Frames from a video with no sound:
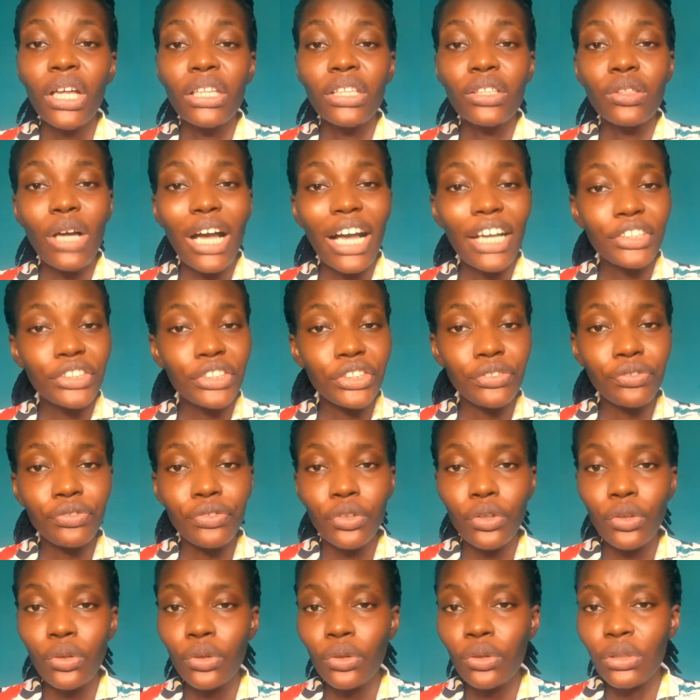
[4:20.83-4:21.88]
they ask you
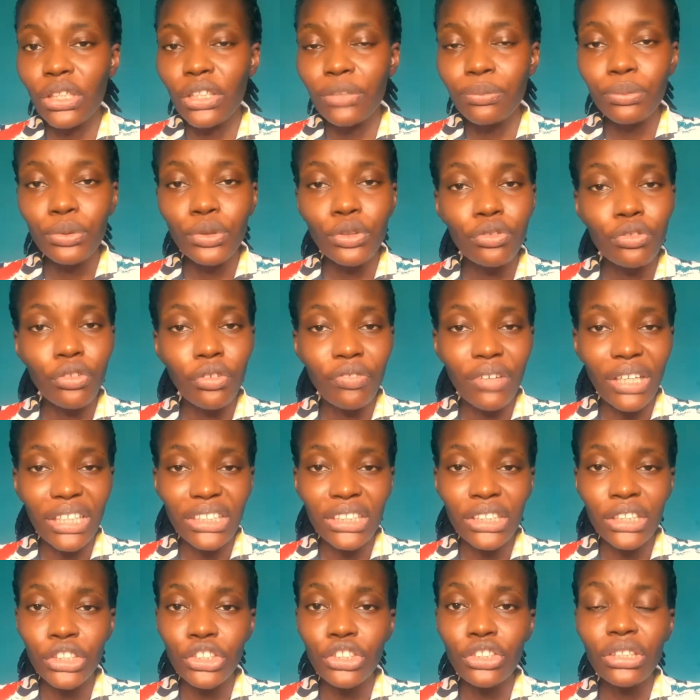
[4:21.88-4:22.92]
for a proof of
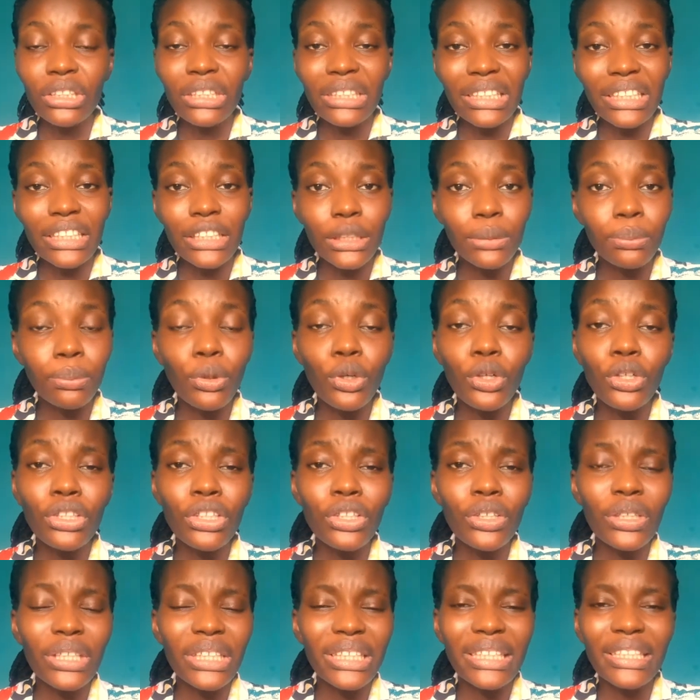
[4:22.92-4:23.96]
vaccination against
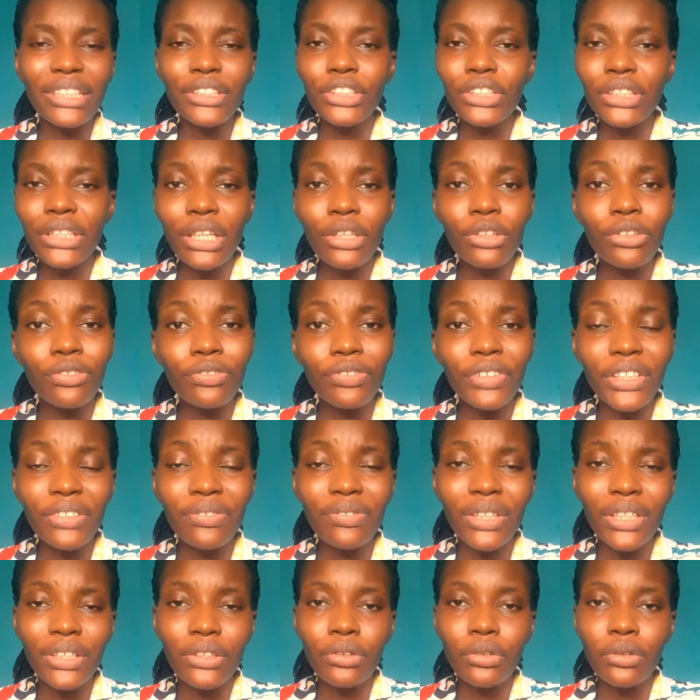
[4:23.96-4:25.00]
polio, against yellow
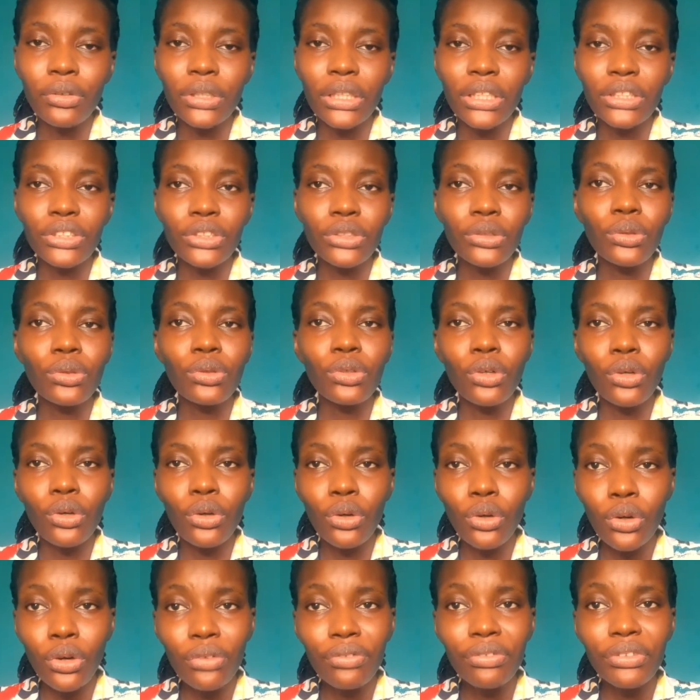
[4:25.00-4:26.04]
fever, and all that. So
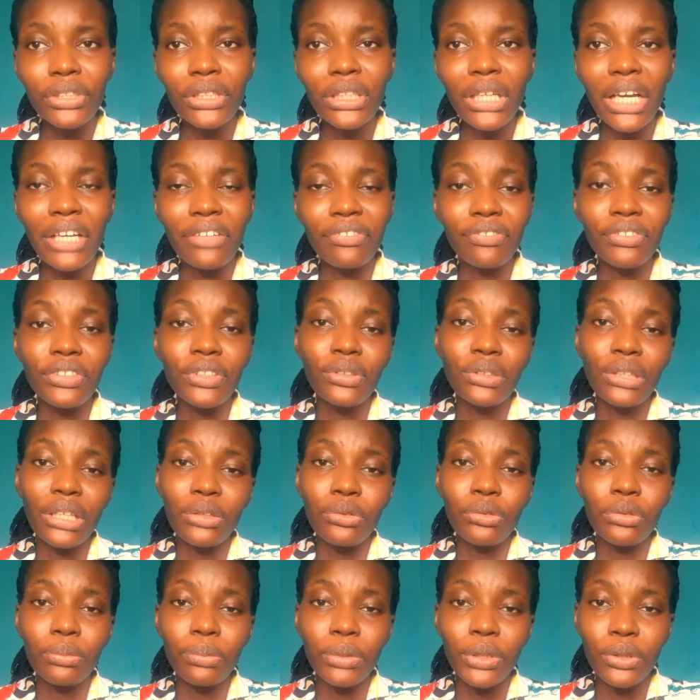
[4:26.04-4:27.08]
COVID, I feel
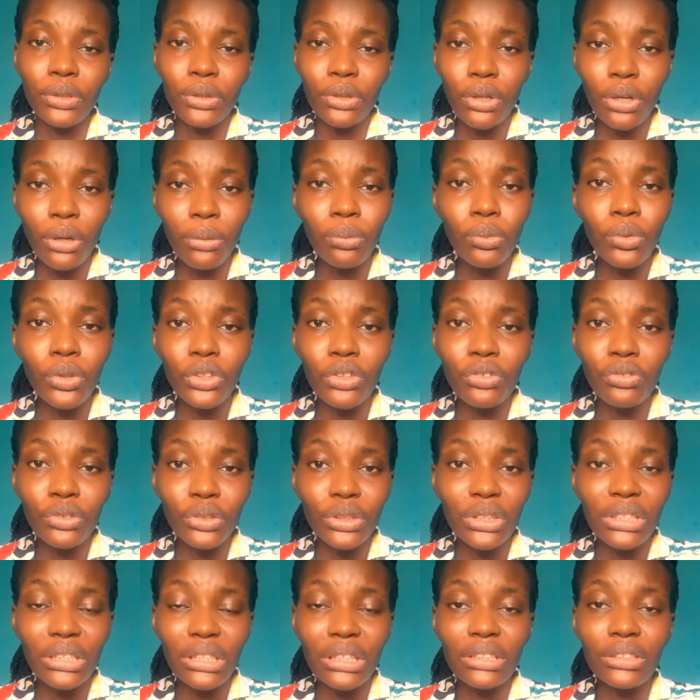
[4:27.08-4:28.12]
like will become one of
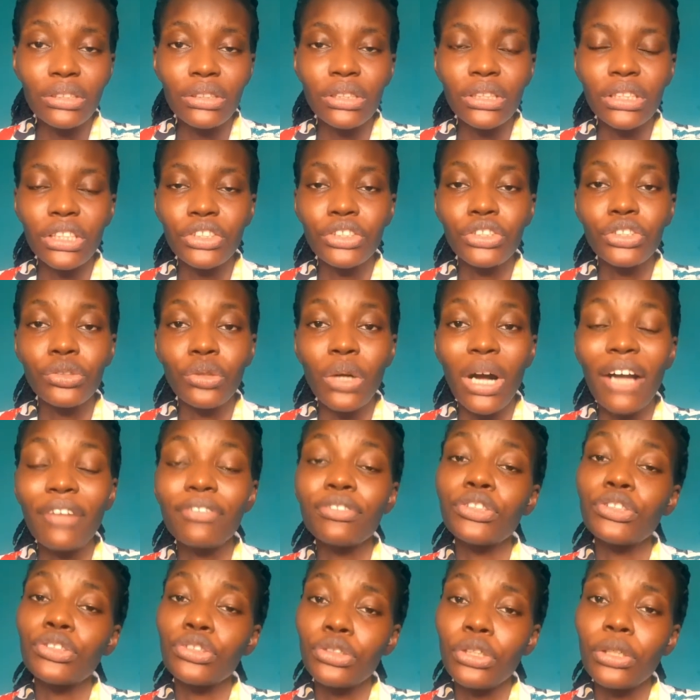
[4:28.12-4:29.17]
those things that you
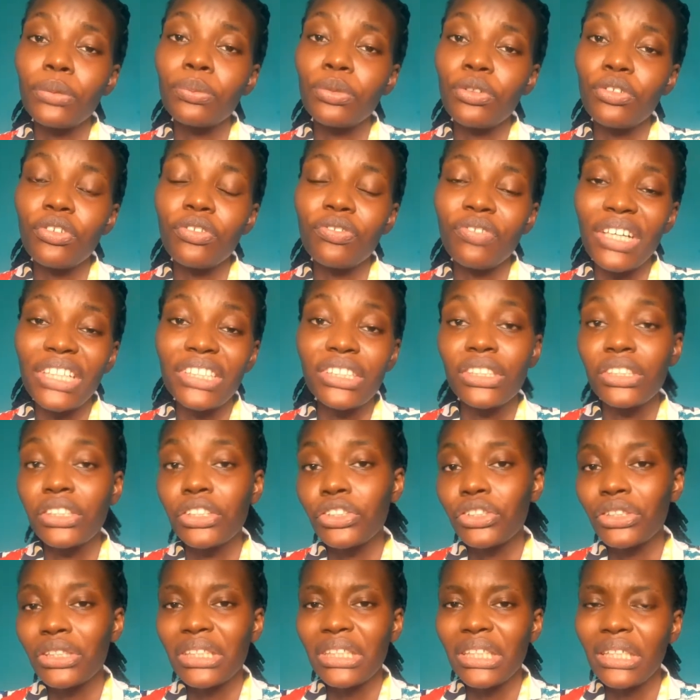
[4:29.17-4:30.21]
have to show a proof of
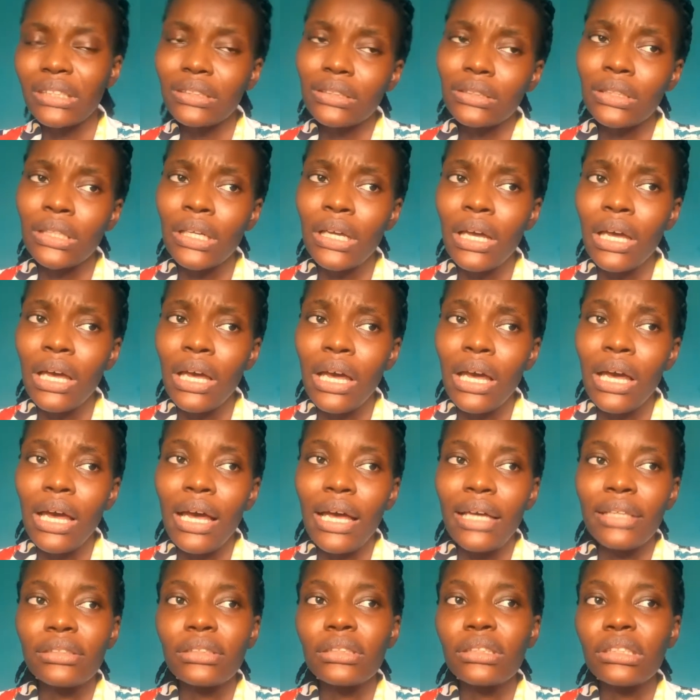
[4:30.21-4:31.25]
vaccination against.
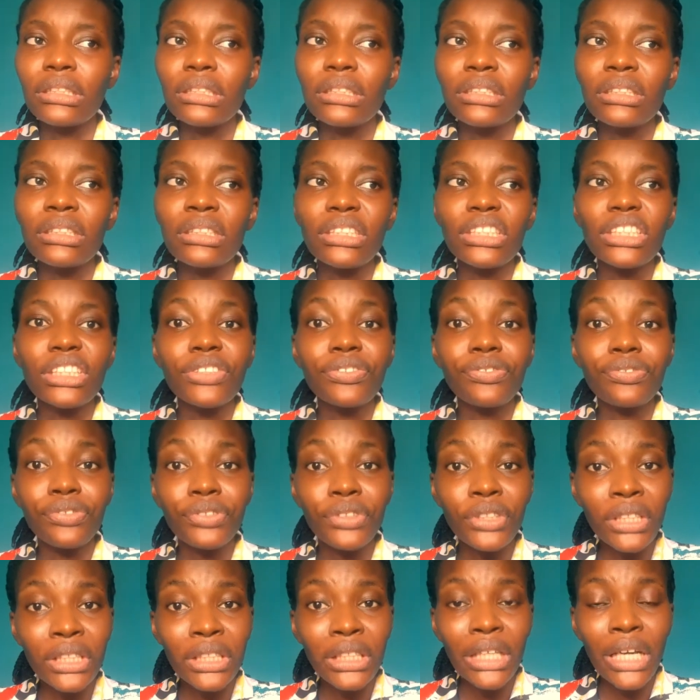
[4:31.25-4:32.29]
And since it's
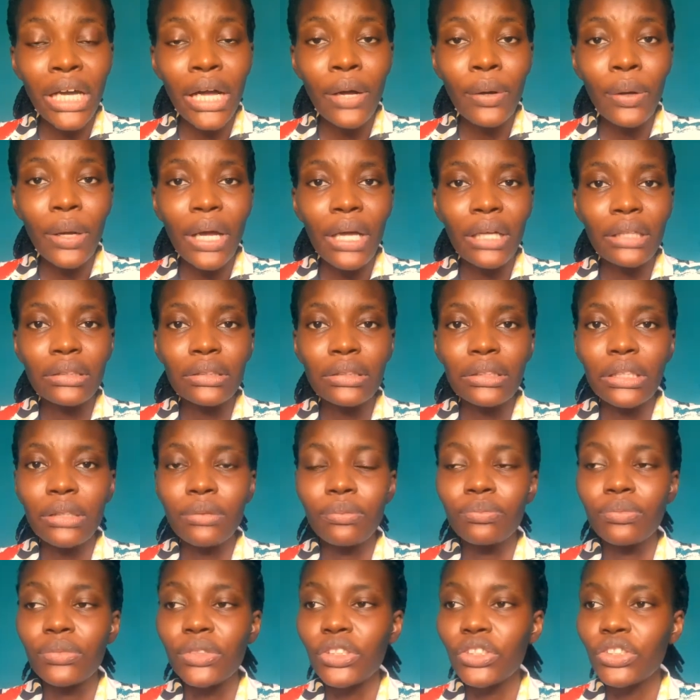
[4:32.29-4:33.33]
free now and
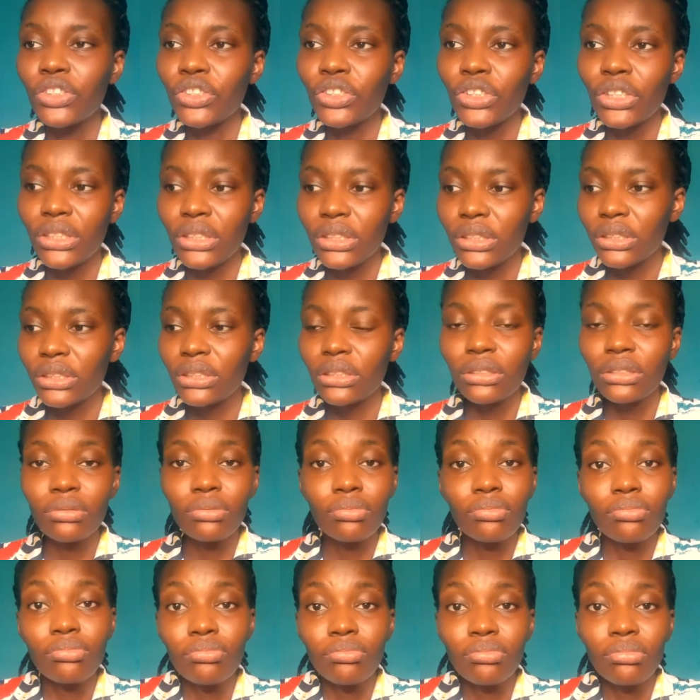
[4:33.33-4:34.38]
um, it's just
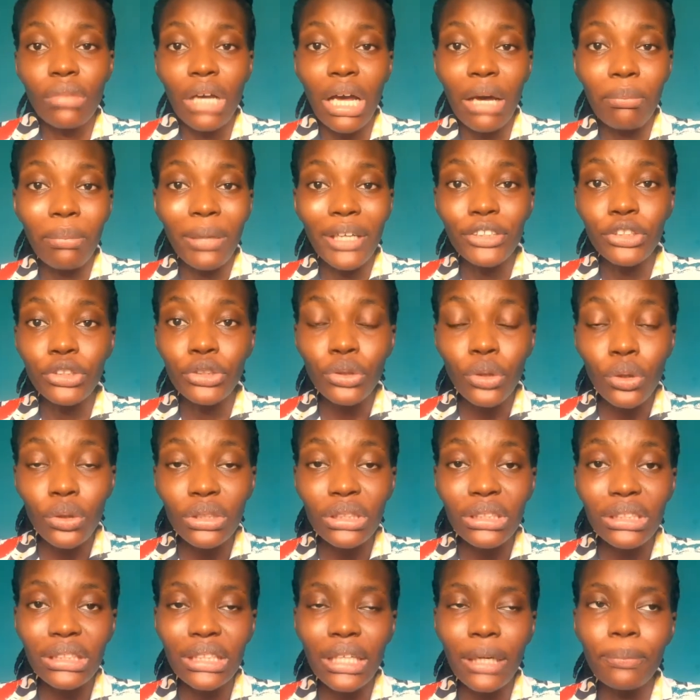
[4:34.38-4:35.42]
at my
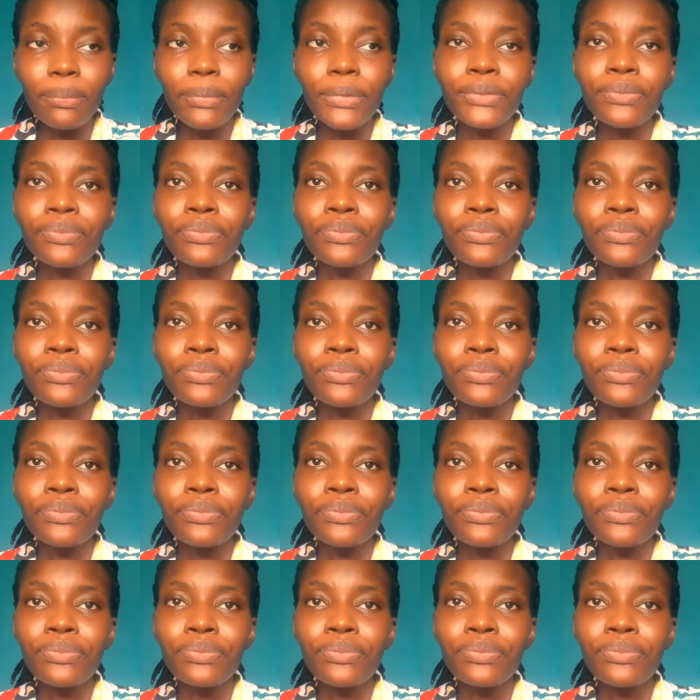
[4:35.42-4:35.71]
doorstep,